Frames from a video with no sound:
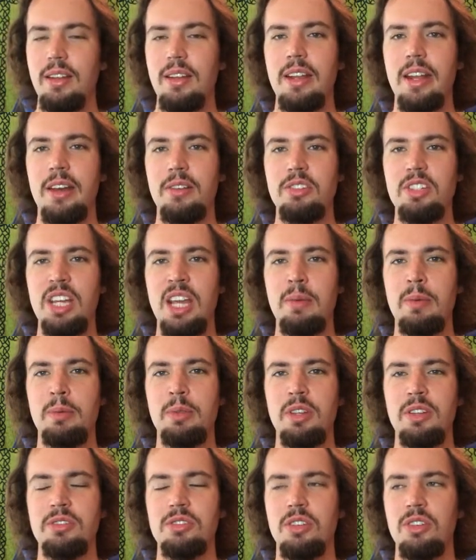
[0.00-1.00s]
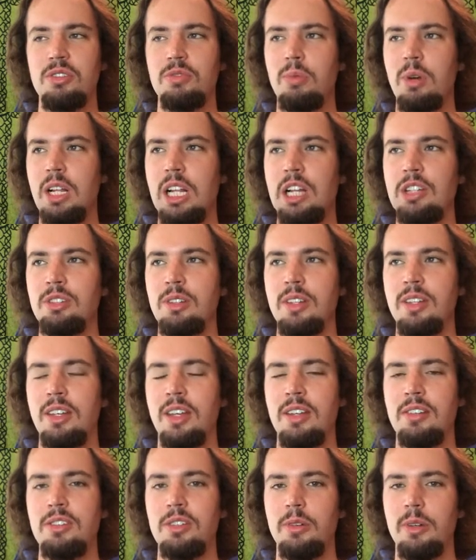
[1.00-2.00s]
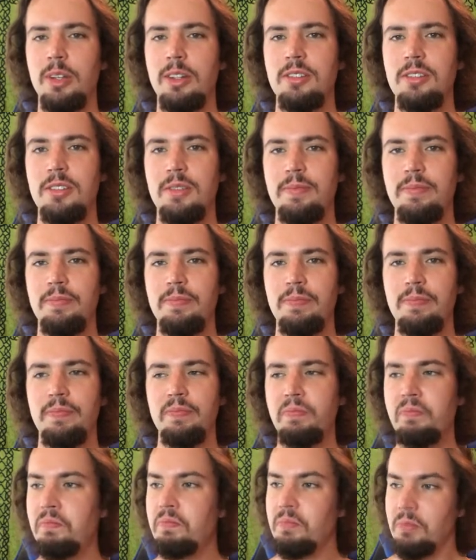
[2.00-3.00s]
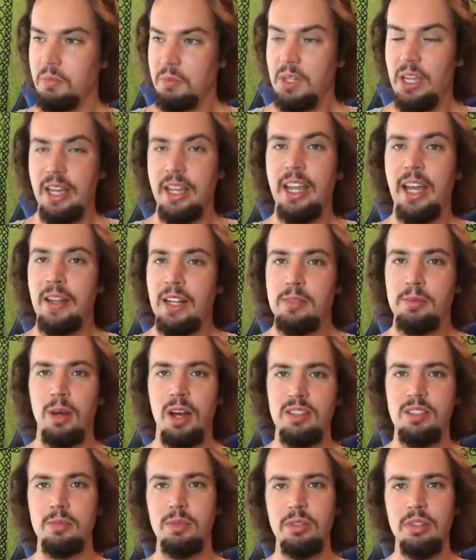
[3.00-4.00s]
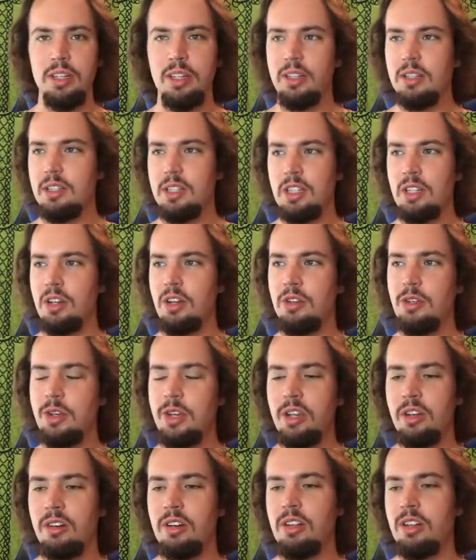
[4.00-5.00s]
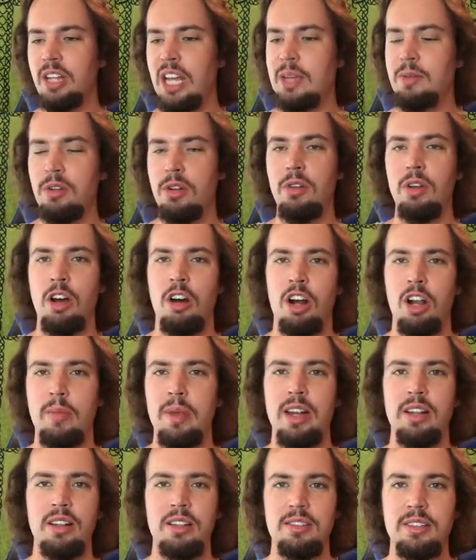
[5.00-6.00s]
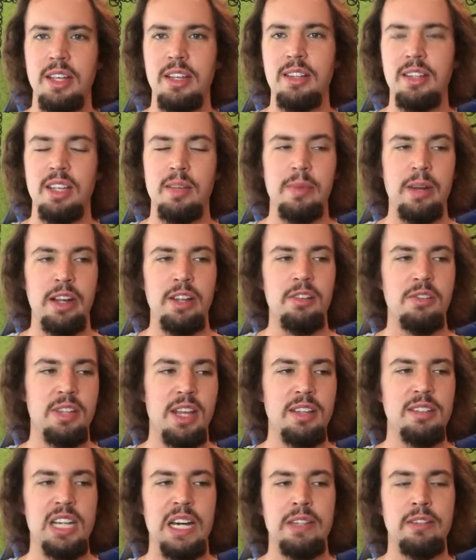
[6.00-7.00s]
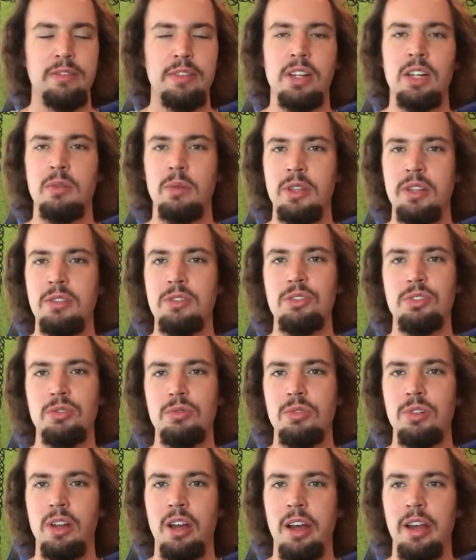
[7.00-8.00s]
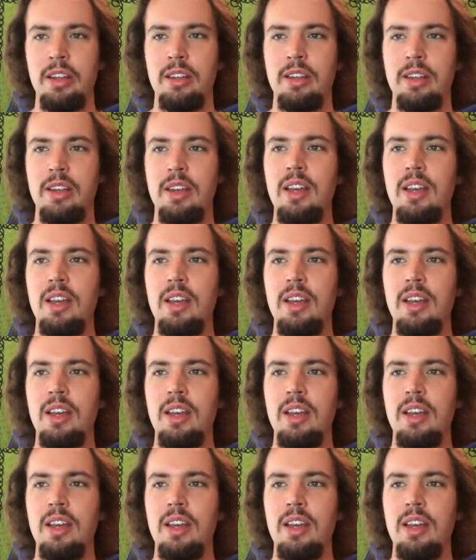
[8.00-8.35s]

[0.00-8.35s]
Now, she came up with the excuse, well, I was looking into it. Again, that's possible. You know, you hear a claim, you don't automatically say anything about it. You take time to figure out whether it's true or not.